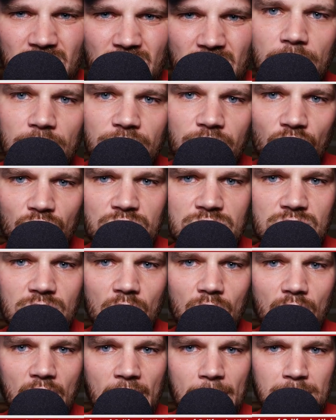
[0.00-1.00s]
Before you
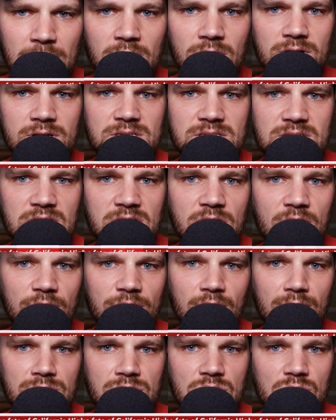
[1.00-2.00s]
go, I'm curious to hear
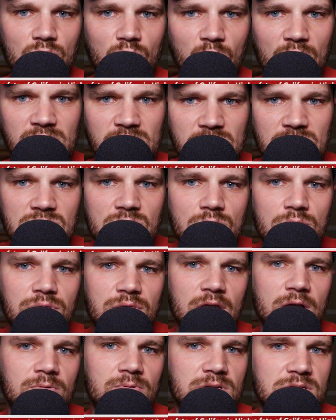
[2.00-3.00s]
from you. What do you
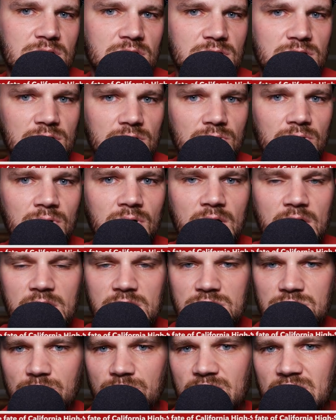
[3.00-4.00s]
think we should do?
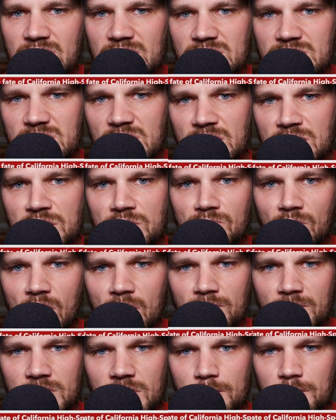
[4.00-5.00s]
Should we continue
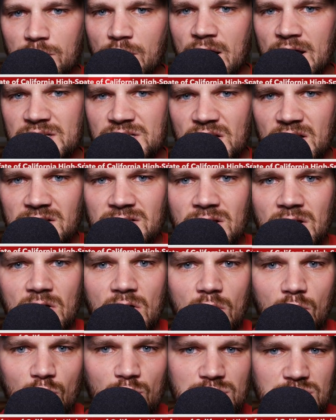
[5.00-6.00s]
on with the project,
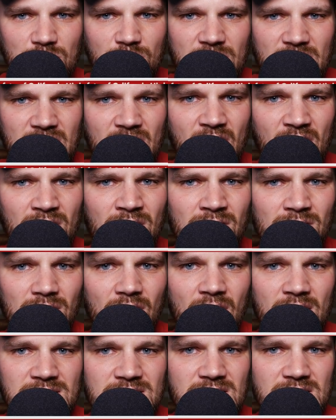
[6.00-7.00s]
or should we cut our
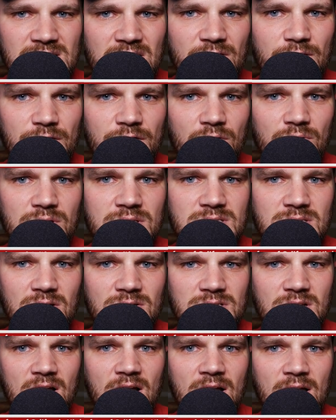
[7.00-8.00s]
losses and focus our
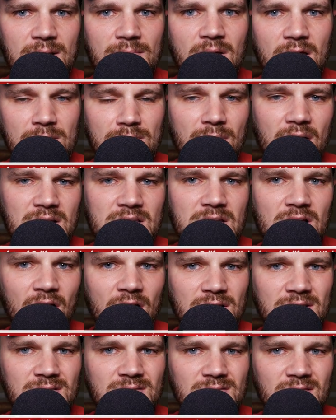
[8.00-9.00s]
time and money
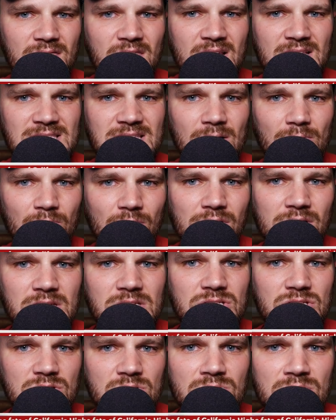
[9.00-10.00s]
on things that really
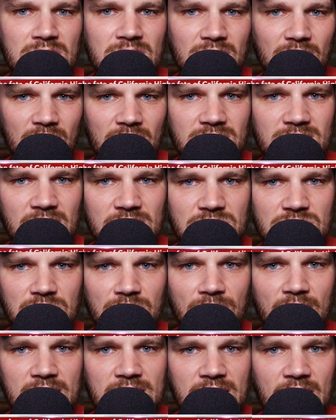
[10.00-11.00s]
do need our attention
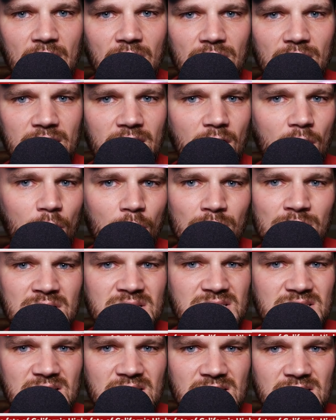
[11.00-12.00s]
right now, like
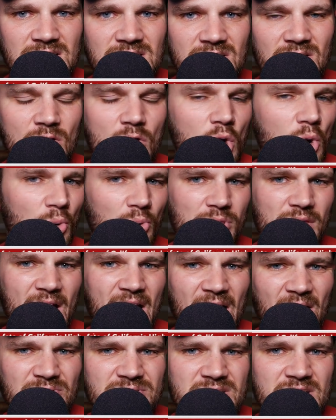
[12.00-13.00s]
homelessness, or the
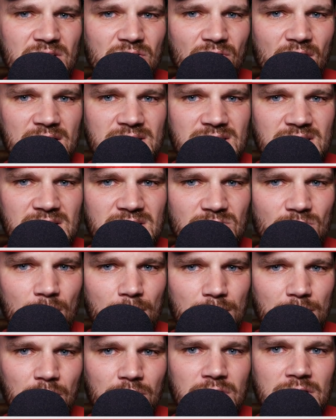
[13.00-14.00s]
housing crisis, or
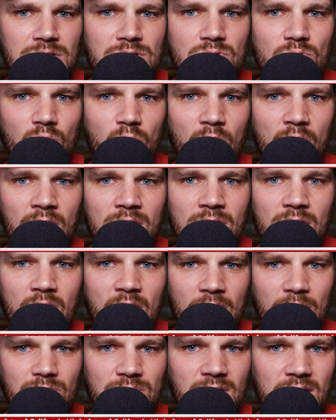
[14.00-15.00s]
building new water
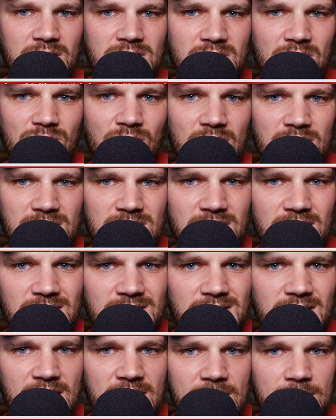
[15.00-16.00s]
aqueducts across the
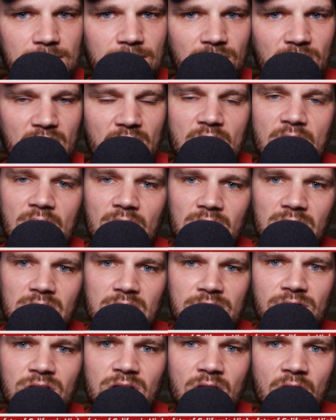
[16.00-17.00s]
state?
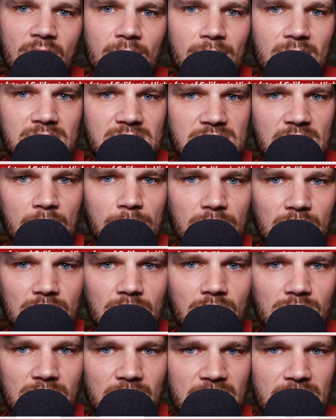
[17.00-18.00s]
Leave a comment down
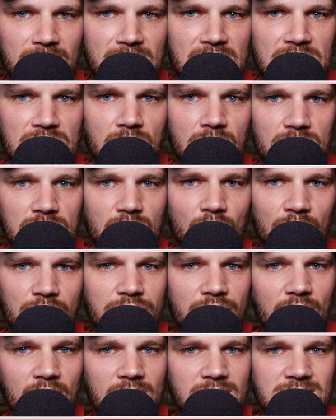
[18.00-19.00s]
below letting me know your
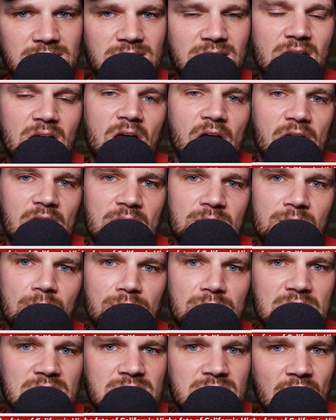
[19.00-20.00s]
thoughts. In the
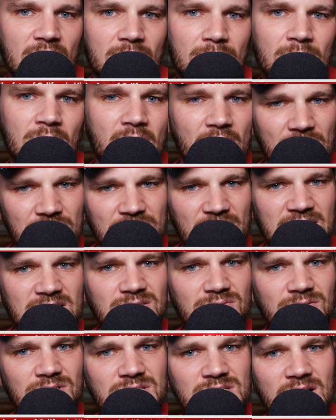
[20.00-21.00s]
meantime, thanks
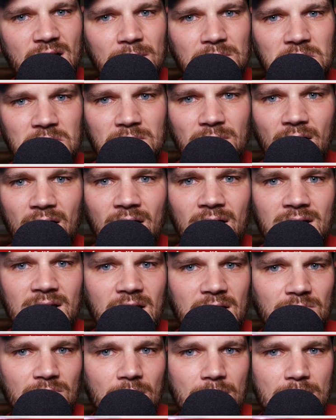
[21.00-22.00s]
for stopping by.
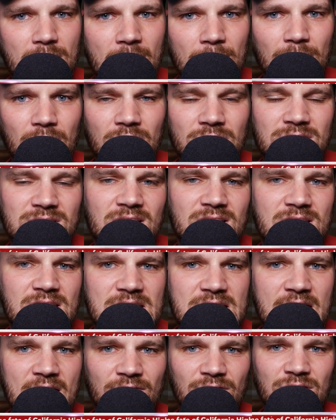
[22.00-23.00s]
And remember to
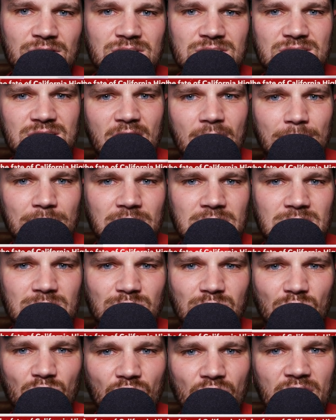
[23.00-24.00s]
never stop
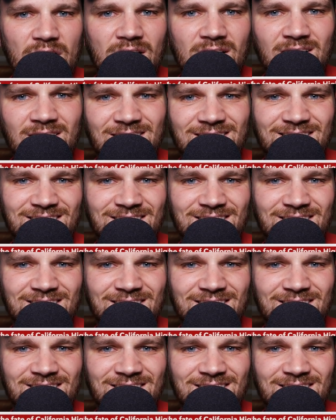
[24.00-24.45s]
exploring.